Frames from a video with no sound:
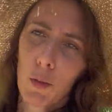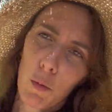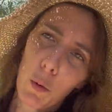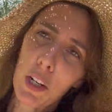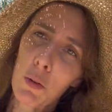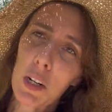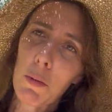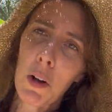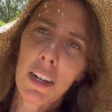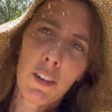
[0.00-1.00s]
twenty
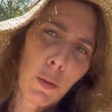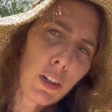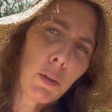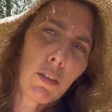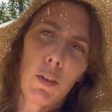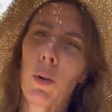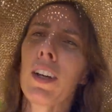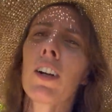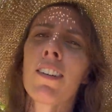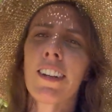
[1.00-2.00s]
twenty-one, twenty twenty-two. What
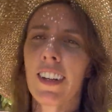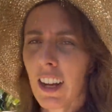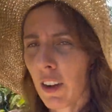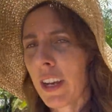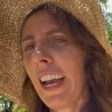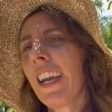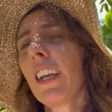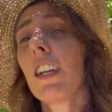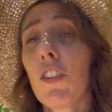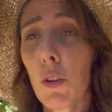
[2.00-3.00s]
year is it? Okay,
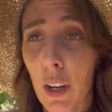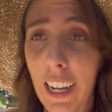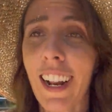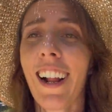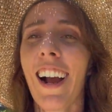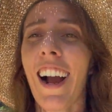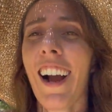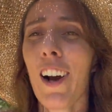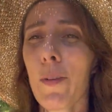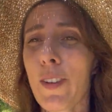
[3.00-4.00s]
enjoy it.
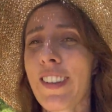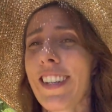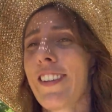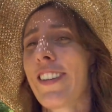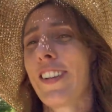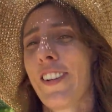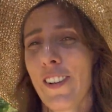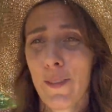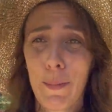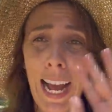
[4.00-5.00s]
See you
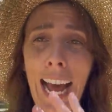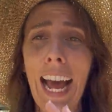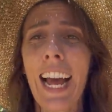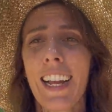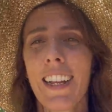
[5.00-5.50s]
soon. Bye.